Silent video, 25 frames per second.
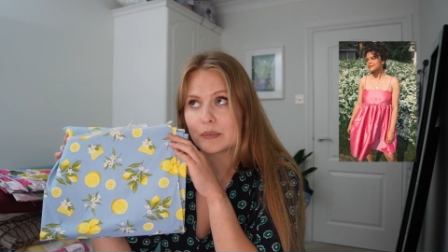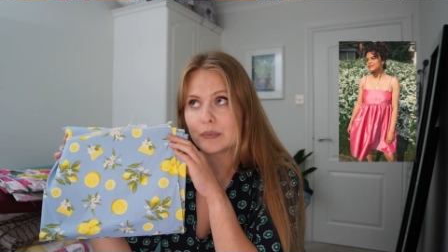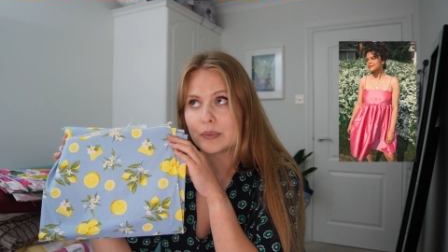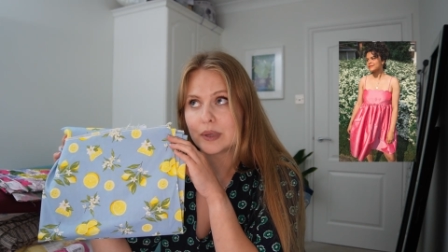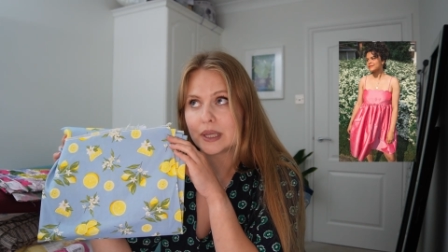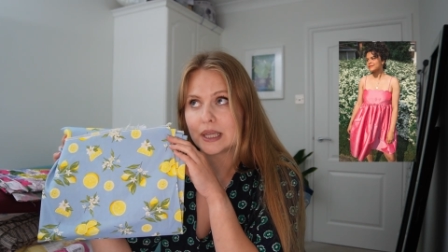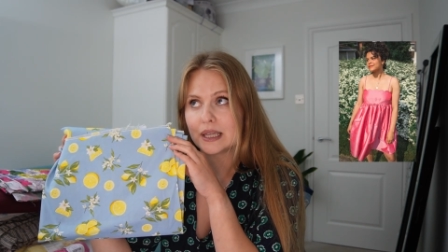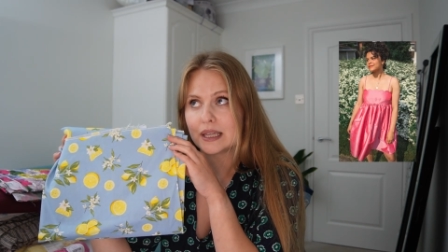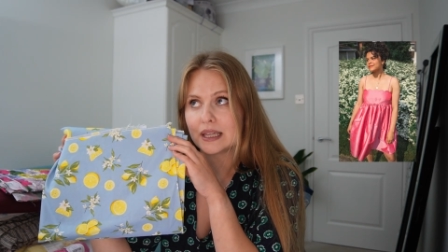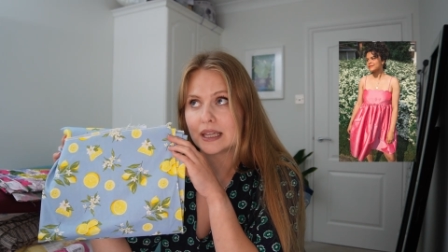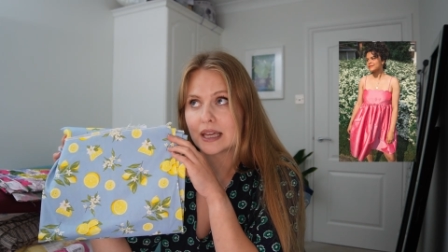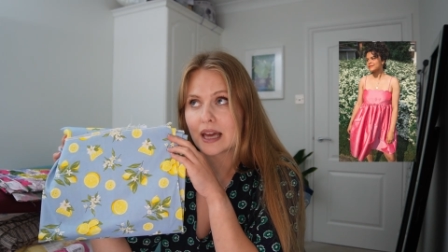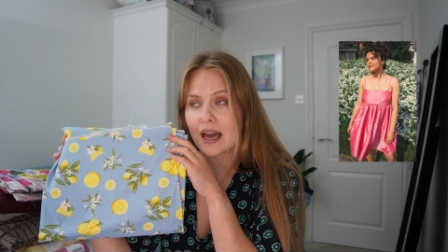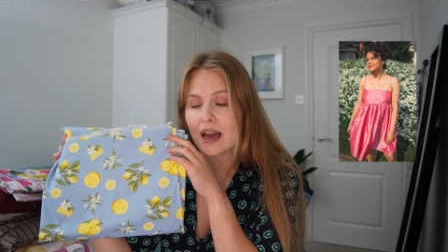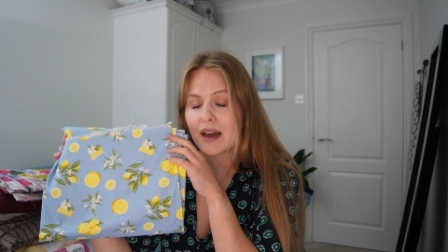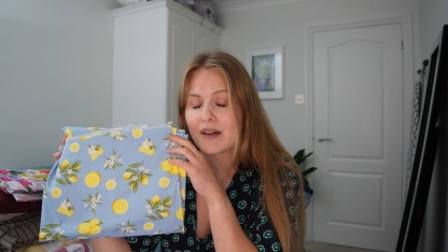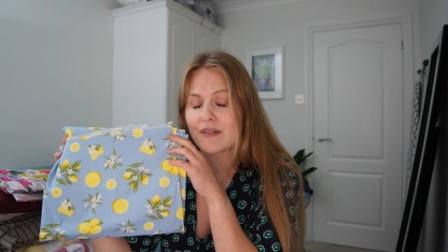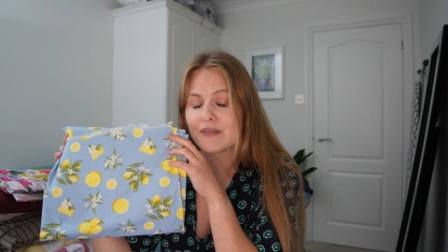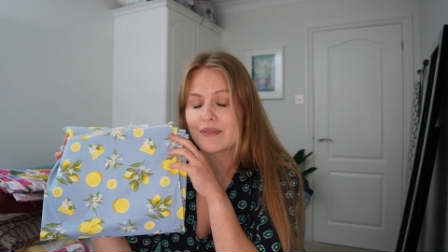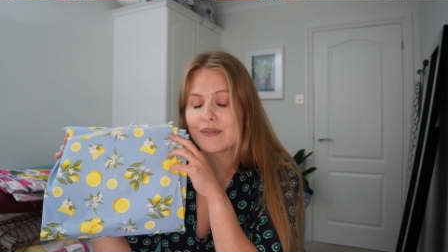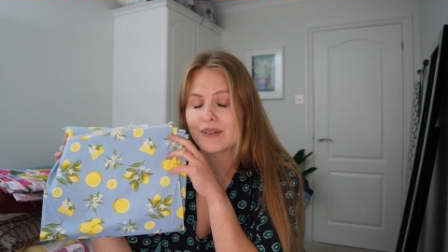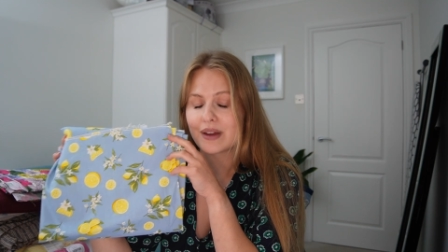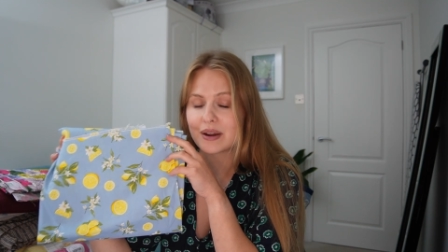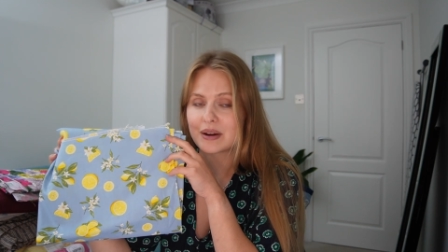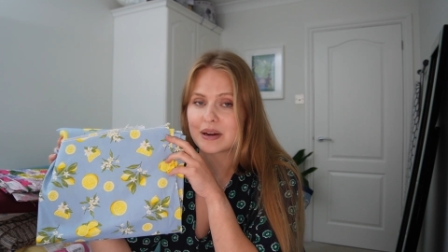be
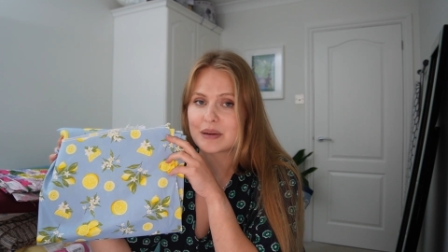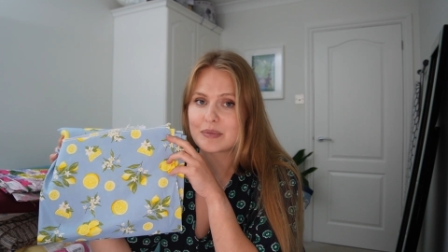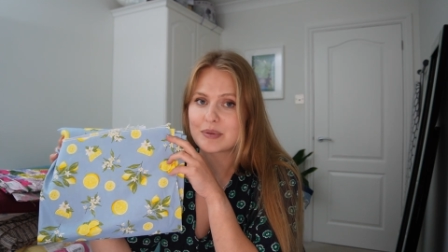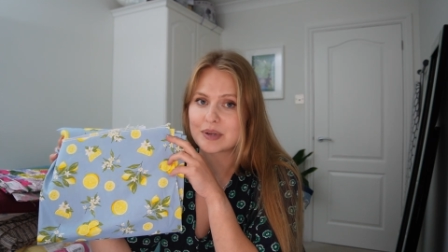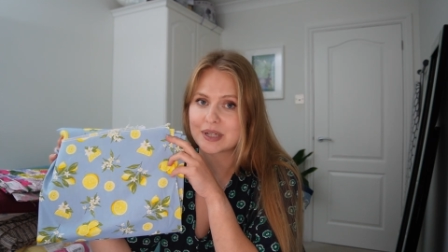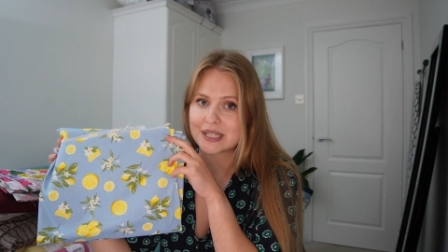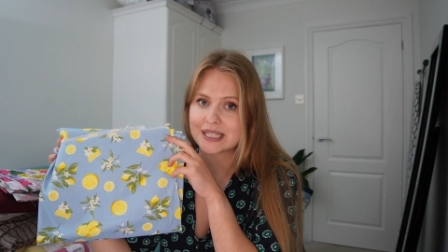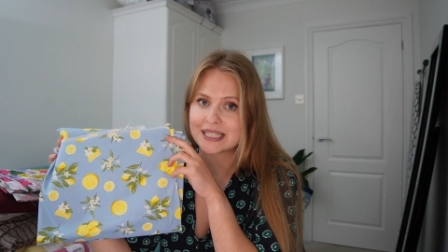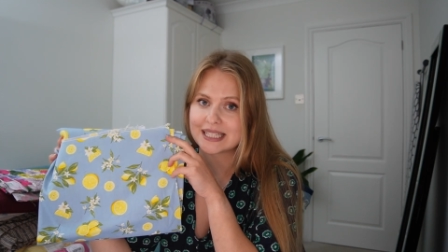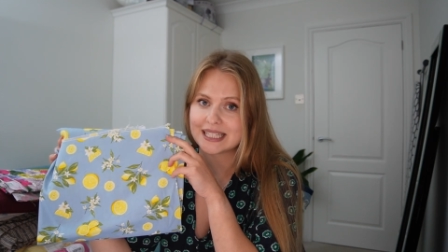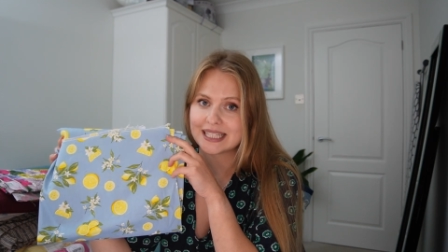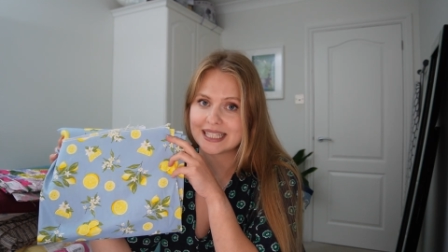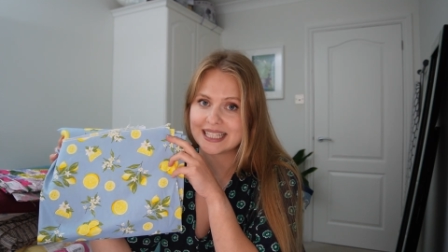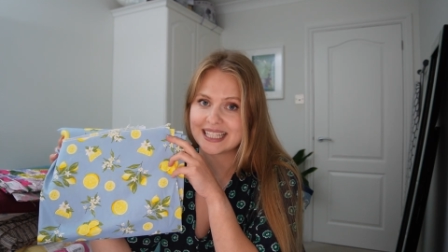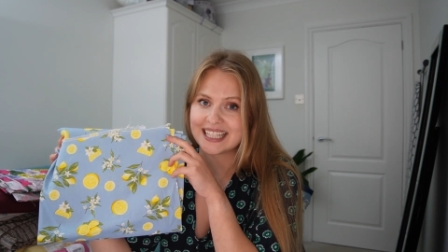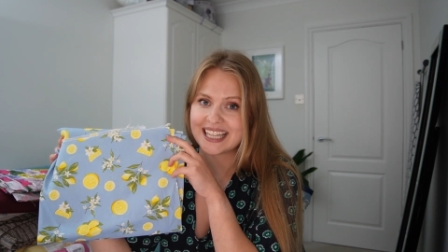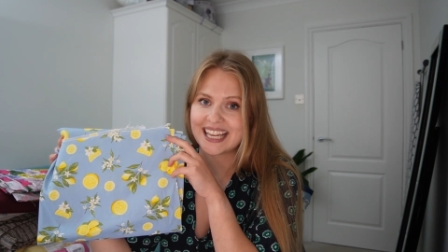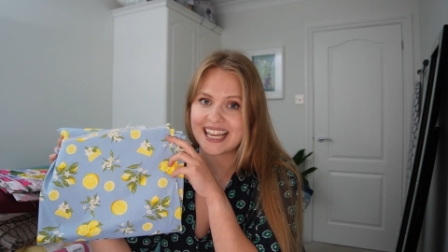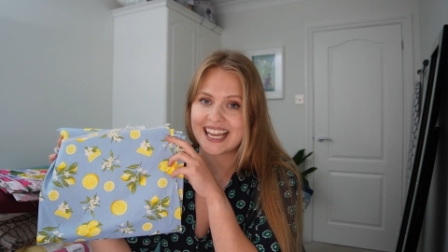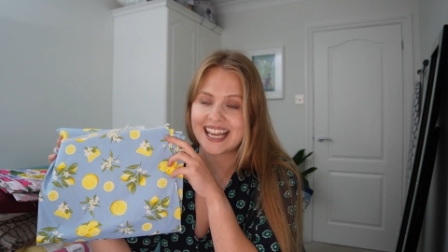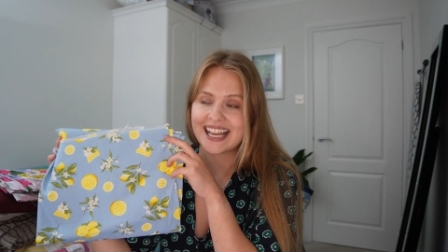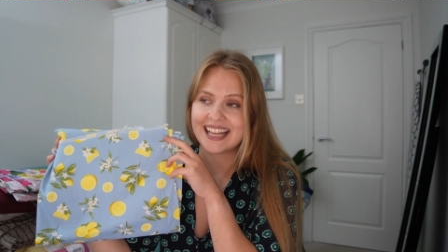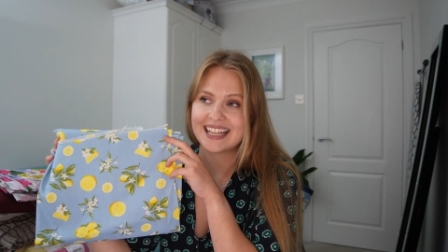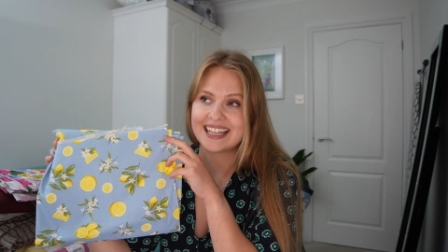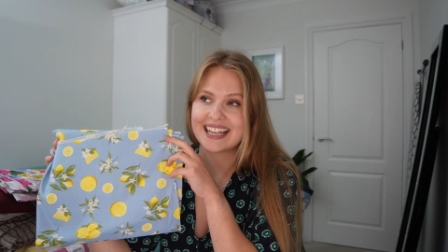very pretty
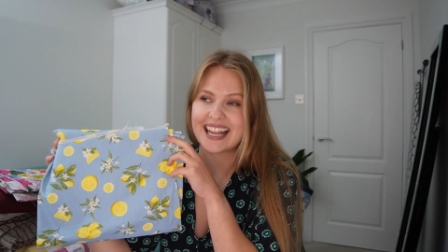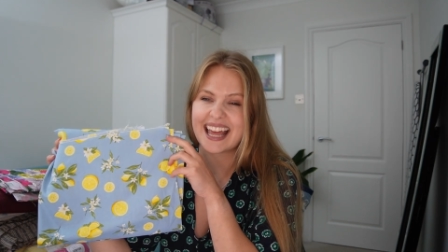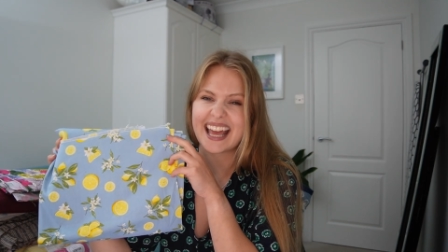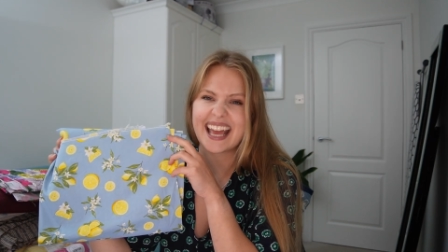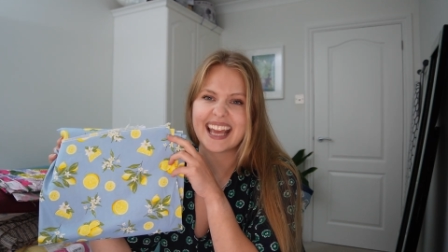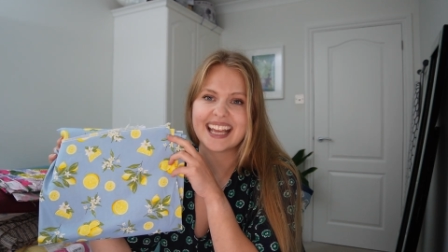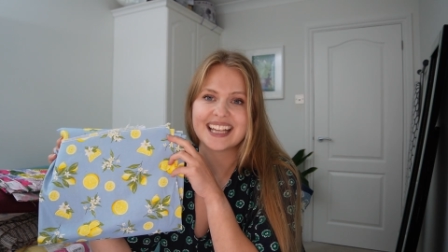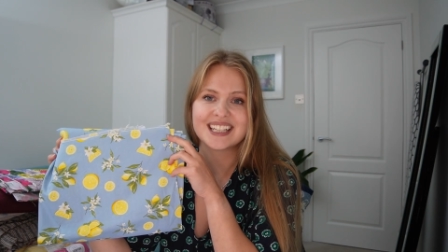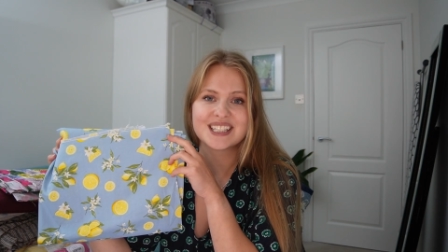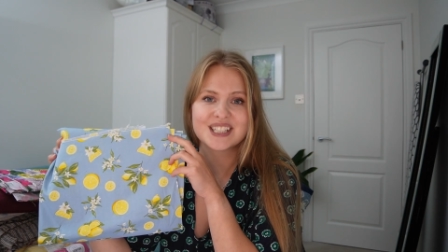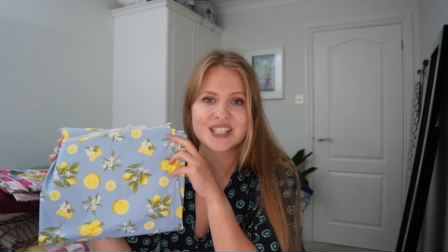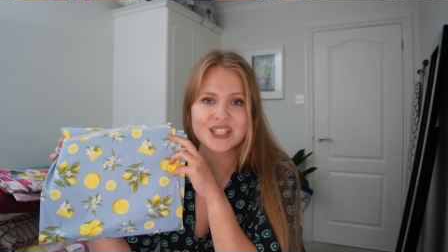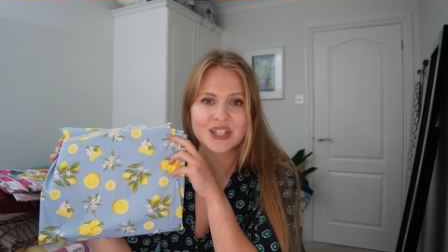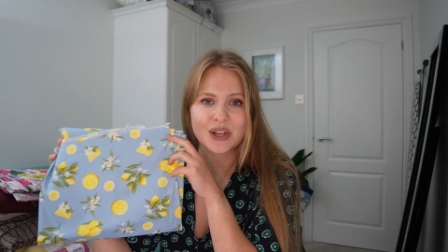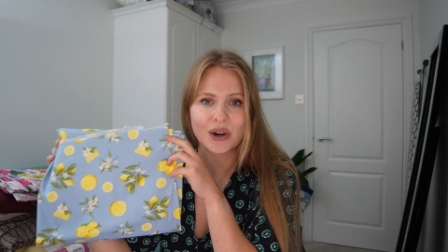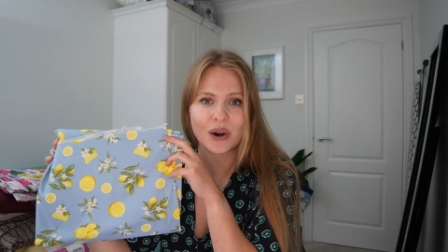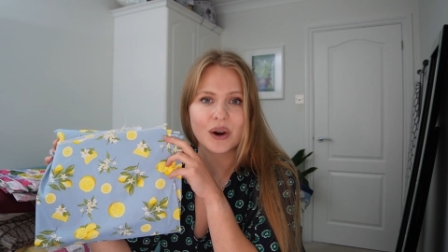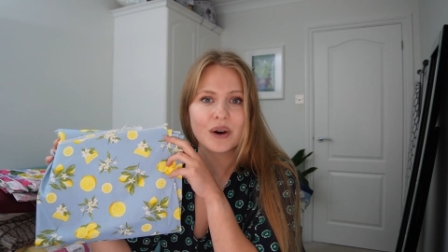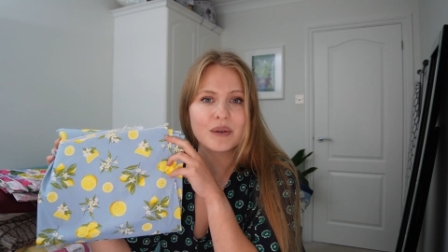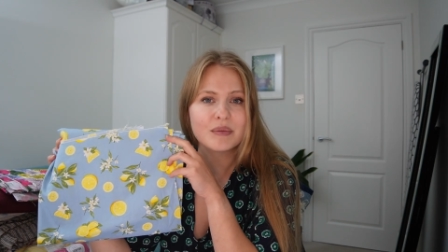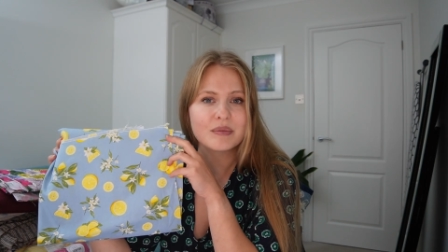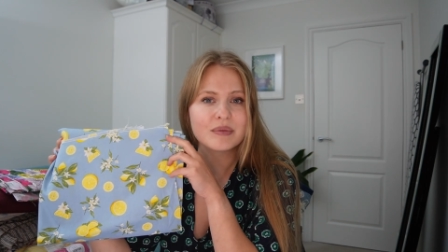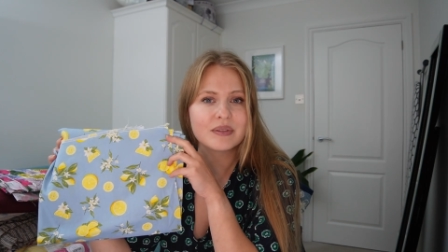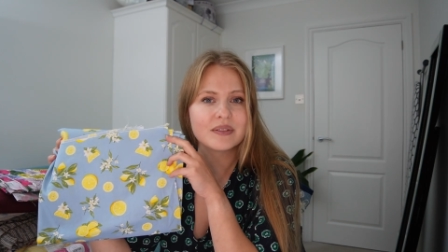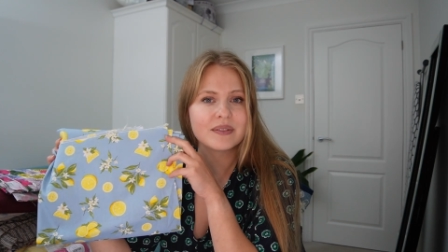in a
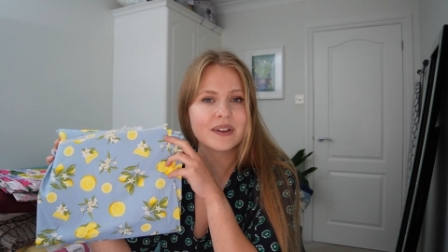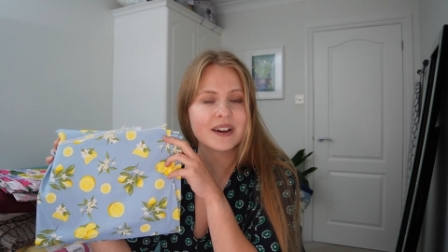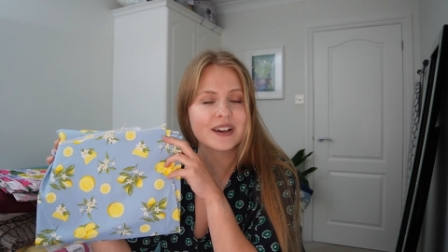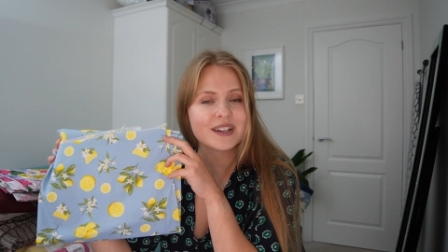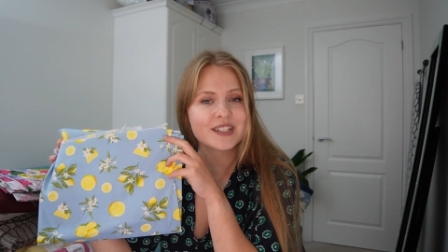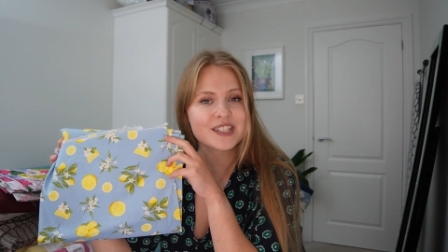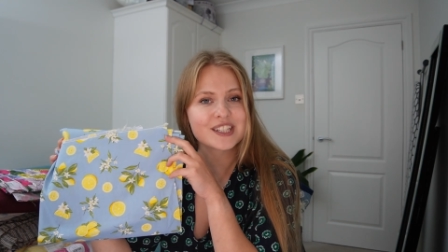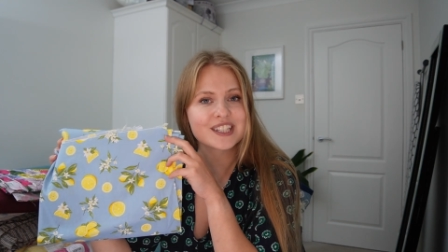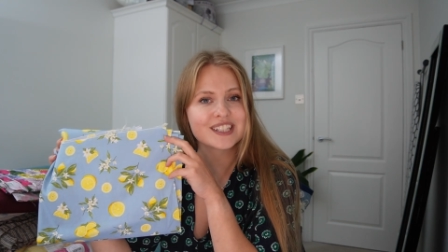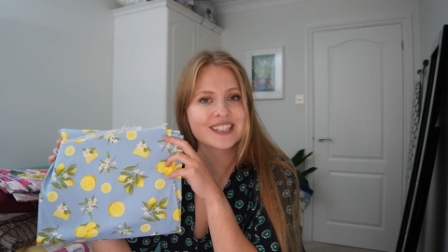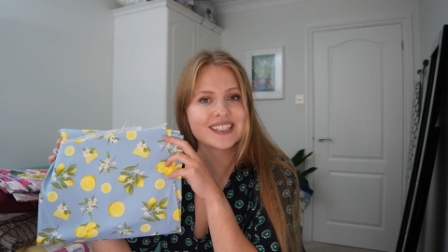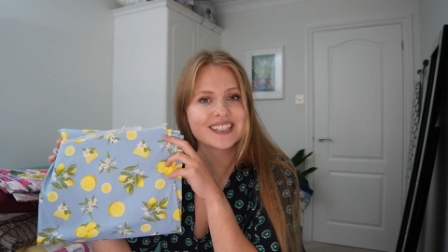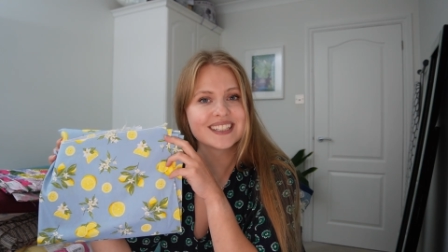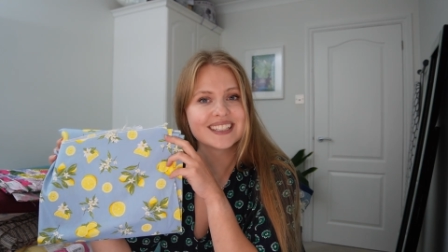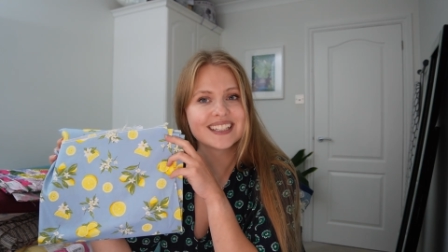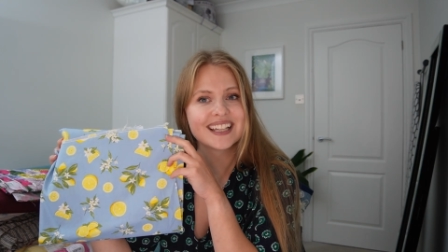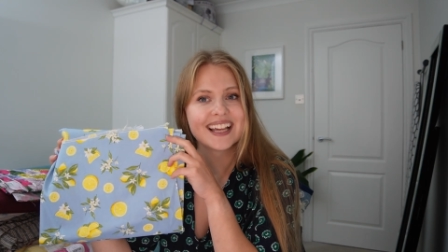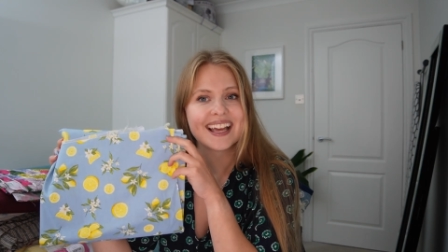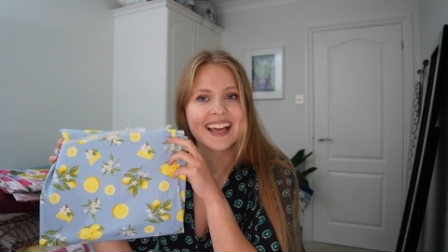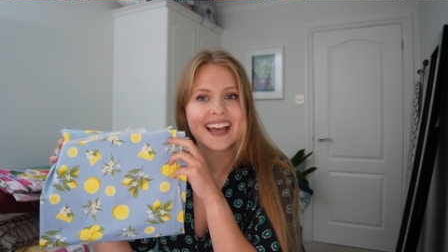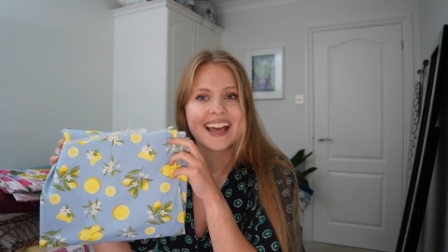top version,